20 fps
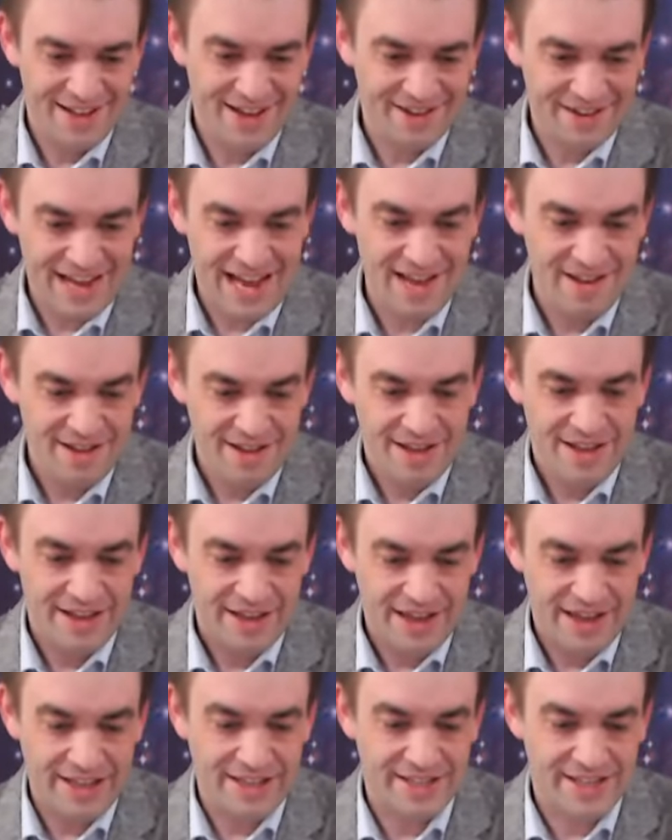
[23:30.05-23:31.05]
Okay?
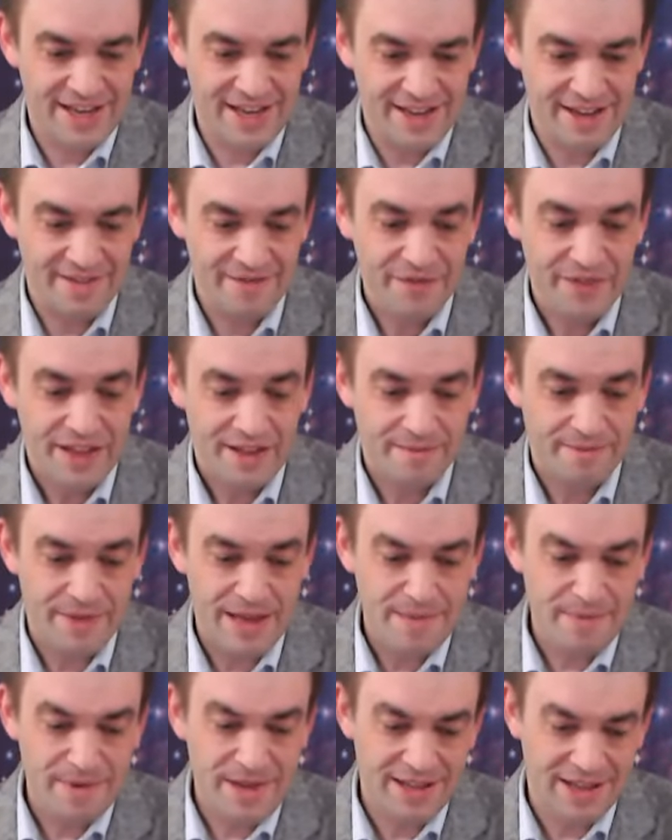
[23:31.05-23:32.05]
It's
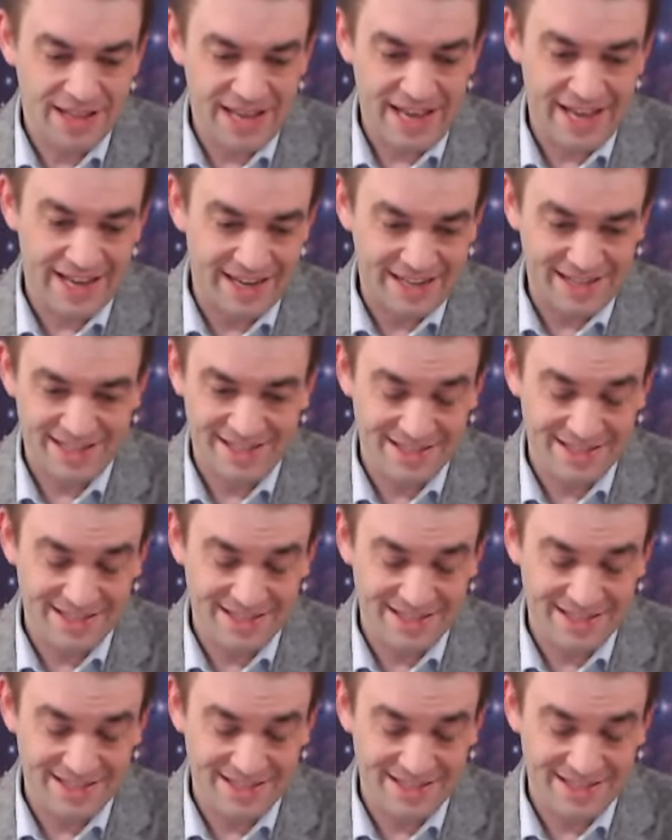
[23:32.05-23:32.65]
maybe like,